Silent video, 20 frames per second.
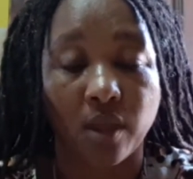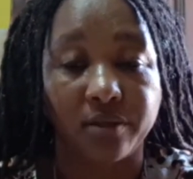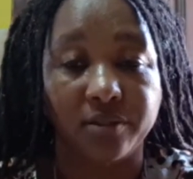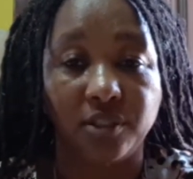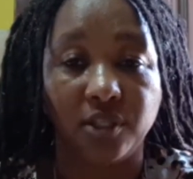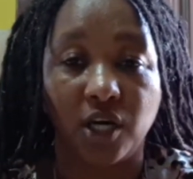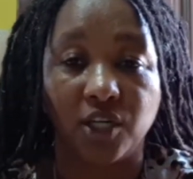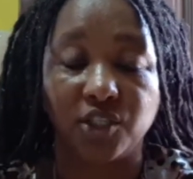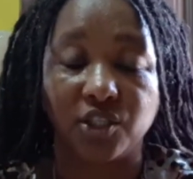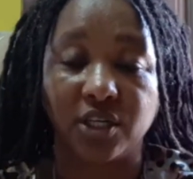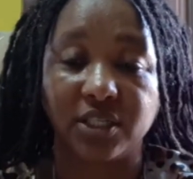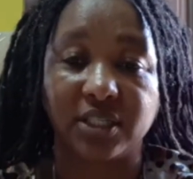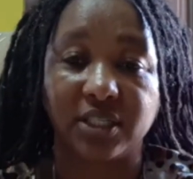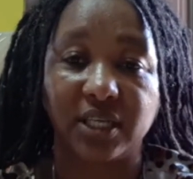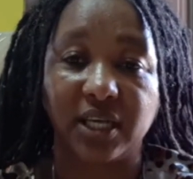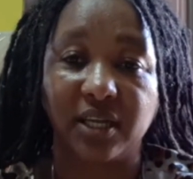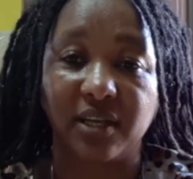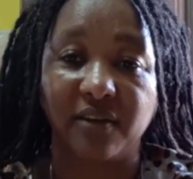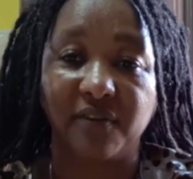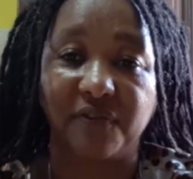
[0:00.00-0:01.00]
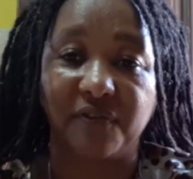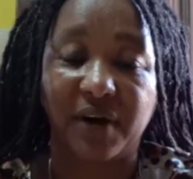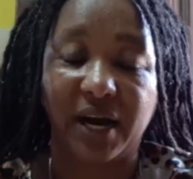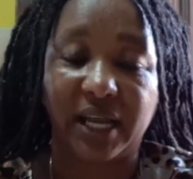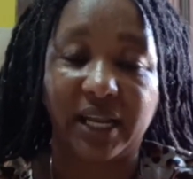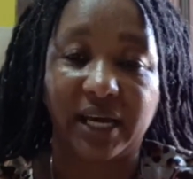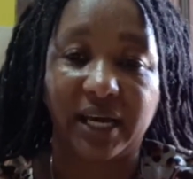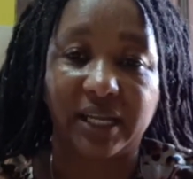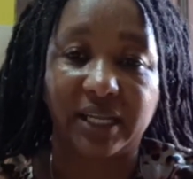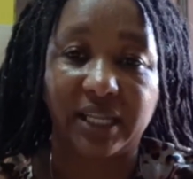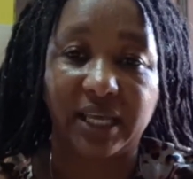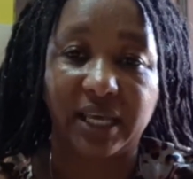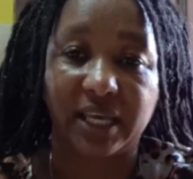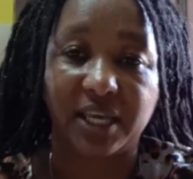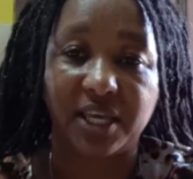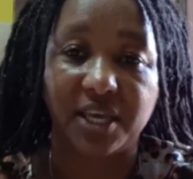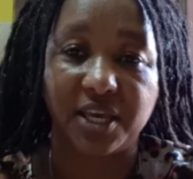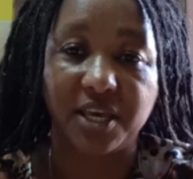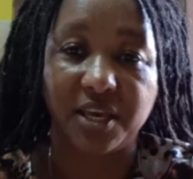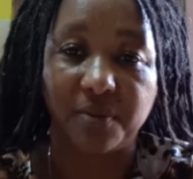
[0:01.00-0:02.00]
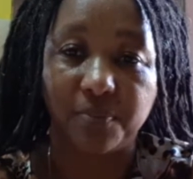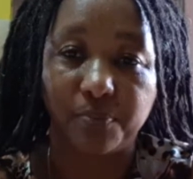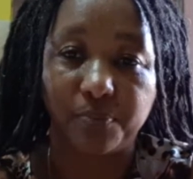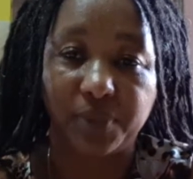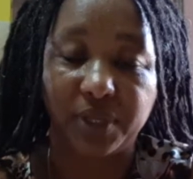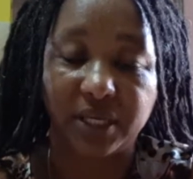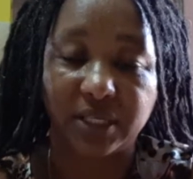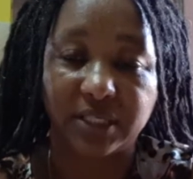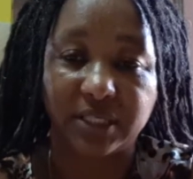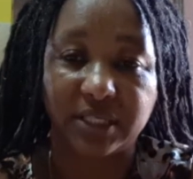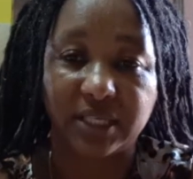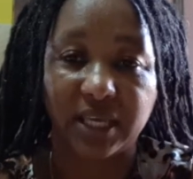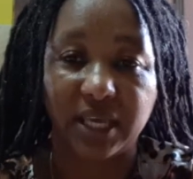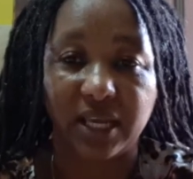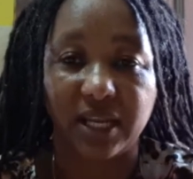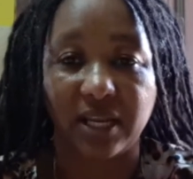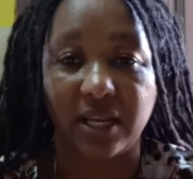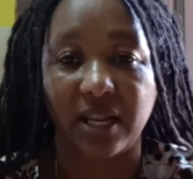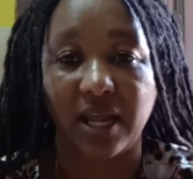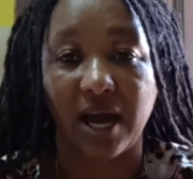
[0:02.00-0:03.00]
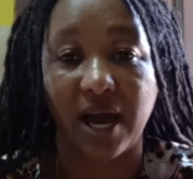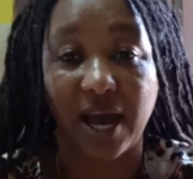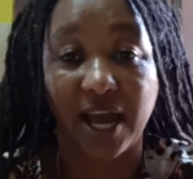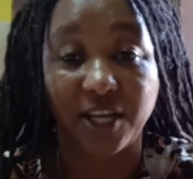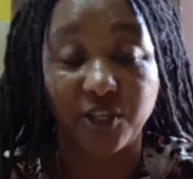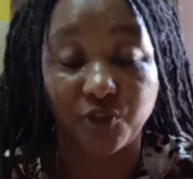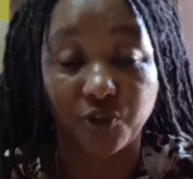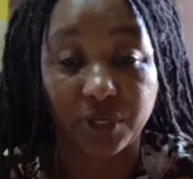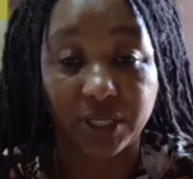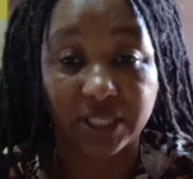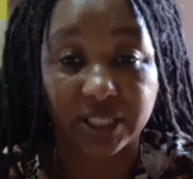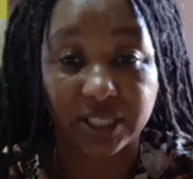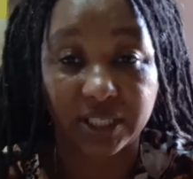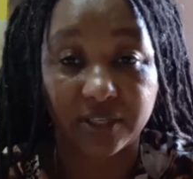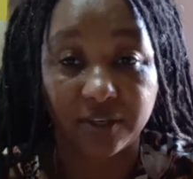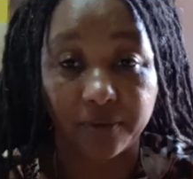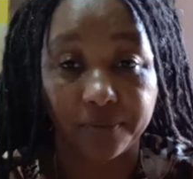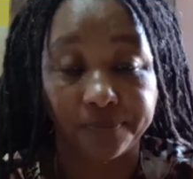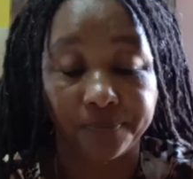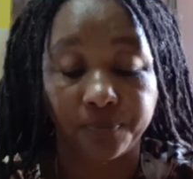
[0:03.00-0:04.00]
Not just in the fact that they keep the skin hydrated,